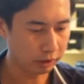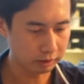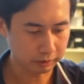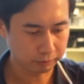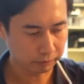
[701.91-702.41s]
I
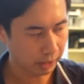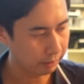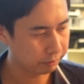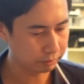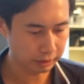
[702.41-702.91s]
only
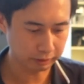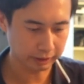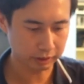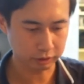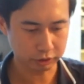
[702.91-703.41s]
have 3 right
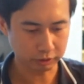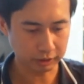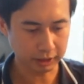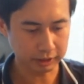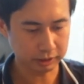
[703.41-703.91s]
here to show you
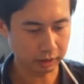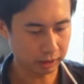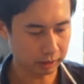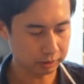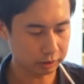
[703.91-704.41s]
guys.
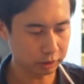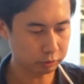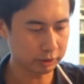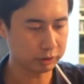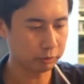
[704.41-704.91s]
So this
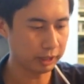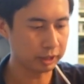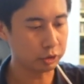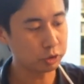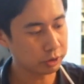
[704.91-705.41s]
one's the one I
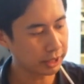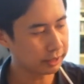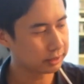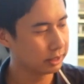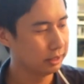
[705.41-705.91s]
usually
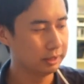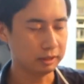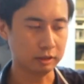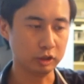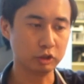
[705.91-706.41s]
get, the
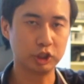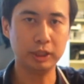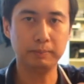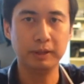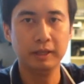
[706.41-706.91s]
Little
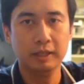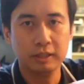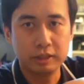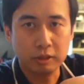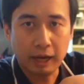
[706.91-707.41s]
Sheep.
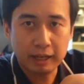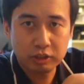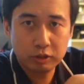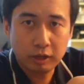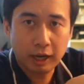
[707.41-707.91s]
So I
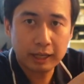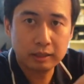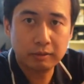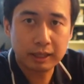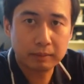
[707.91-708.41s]
actually highly
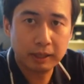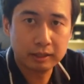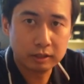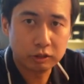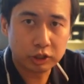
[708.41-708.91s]
recommend
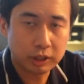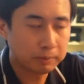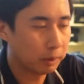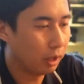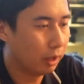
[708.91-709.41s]
Little Sheep.
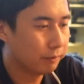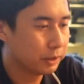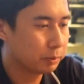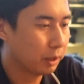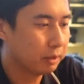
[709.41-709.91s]
This
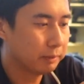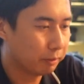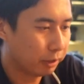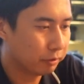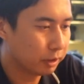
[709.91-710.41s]
is probably my
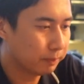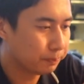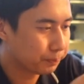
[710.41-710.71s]
favorite.